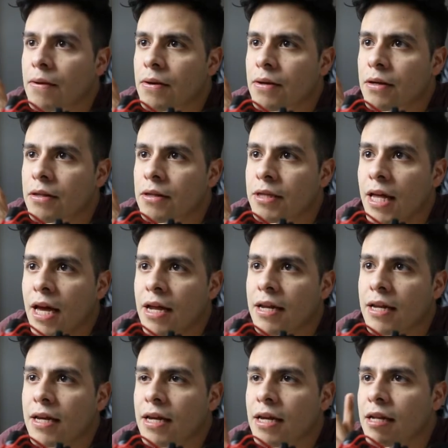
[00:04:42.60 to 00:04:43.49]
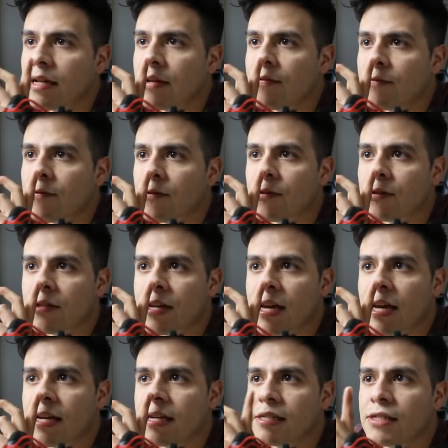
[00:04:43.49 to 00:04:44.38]
Then in the fourth
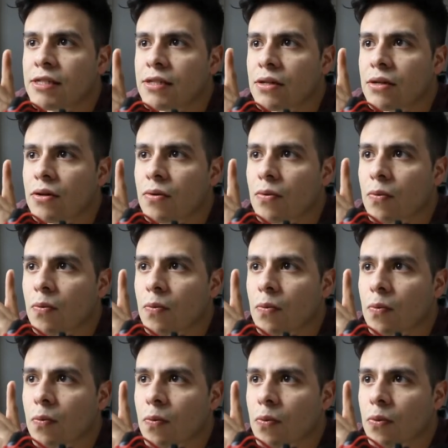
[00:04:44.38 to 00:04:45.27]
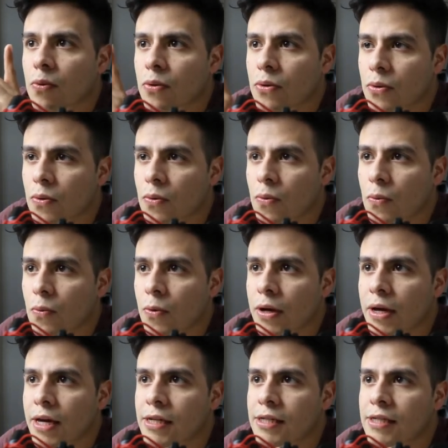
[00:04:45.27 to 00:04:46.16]
case, we
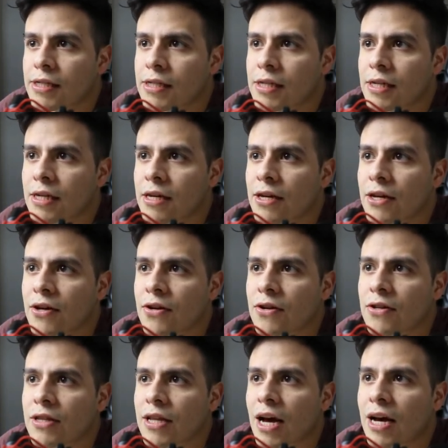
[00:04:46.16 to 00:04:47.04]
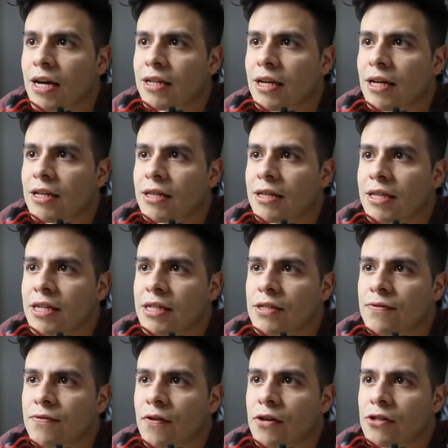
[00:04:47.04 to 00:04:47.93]
can see here that
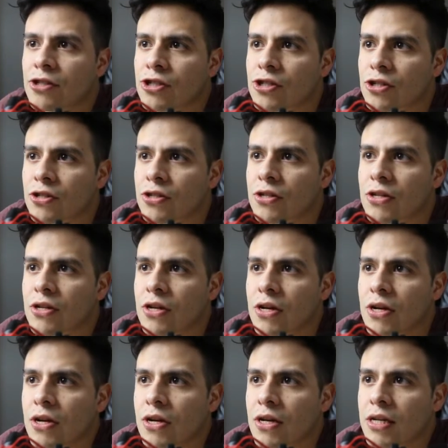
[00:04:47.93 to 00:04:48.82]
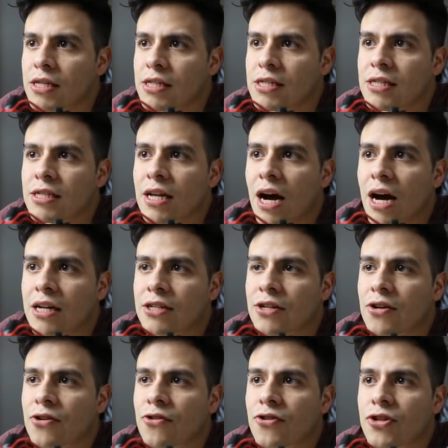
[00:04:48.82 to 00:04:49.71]
this function is not
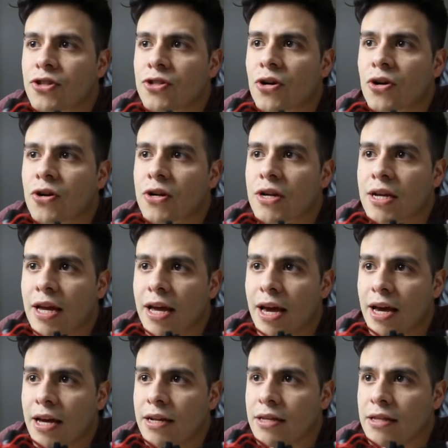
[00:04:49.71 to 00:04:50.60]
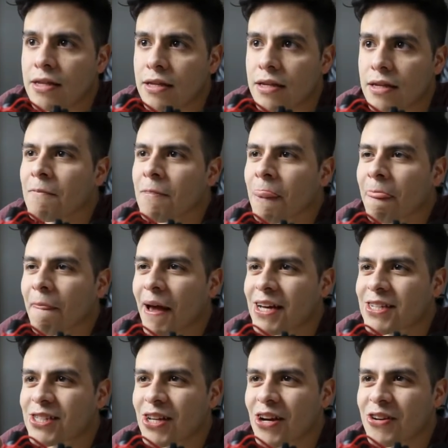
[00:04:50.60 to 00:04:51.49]
returning anything.
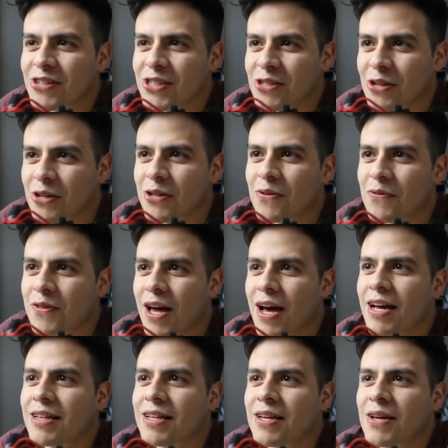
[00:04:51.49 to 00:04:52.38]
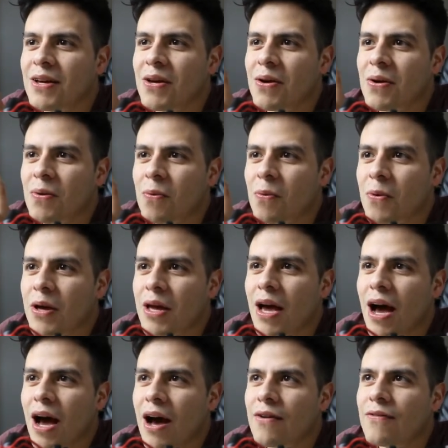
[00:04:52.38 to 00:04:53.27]
As a result of that, we
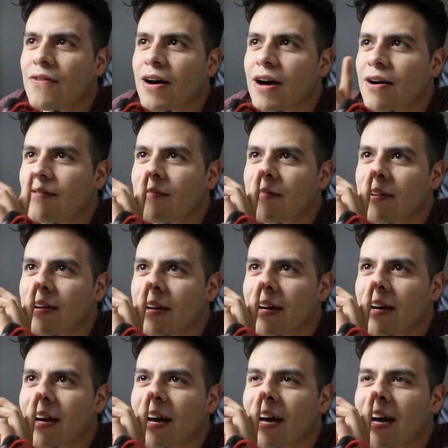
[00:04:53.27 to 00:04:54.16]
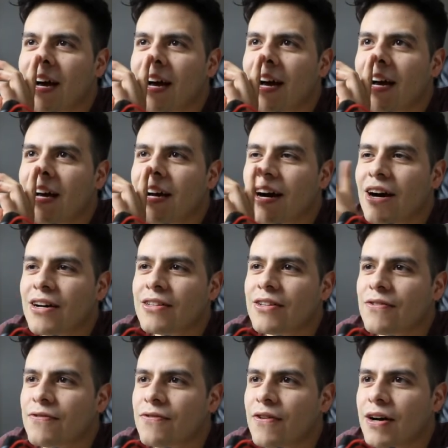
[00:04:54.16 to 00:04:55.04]
have an
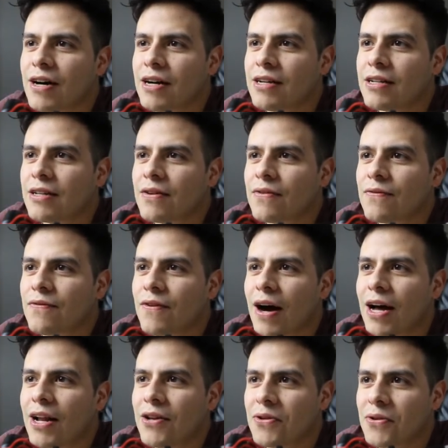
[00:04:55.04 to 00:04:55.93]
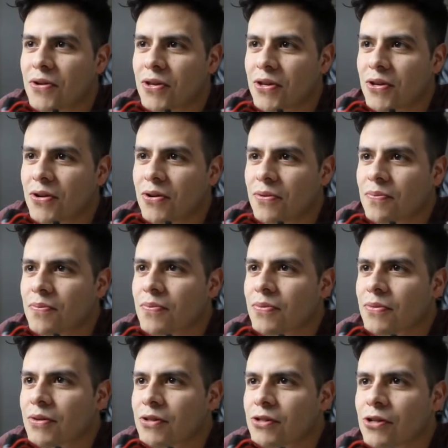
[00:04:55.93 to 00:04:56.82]
undefined value here.
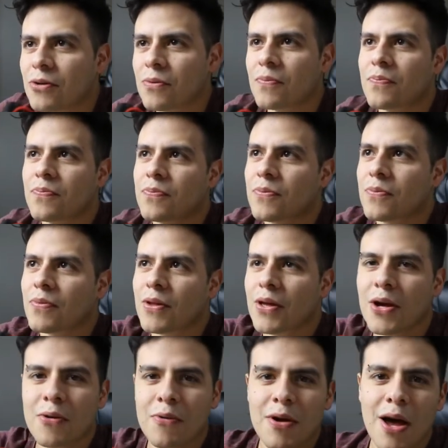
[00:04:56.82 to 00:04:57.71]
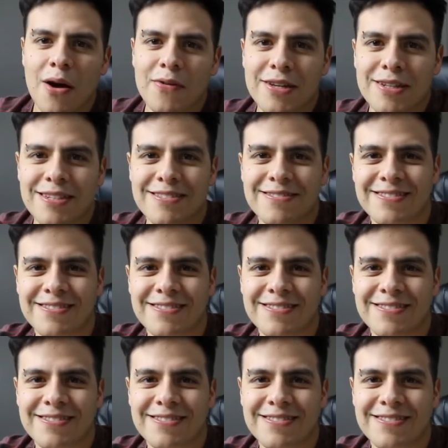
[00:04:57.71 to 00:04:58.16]
So here we have it.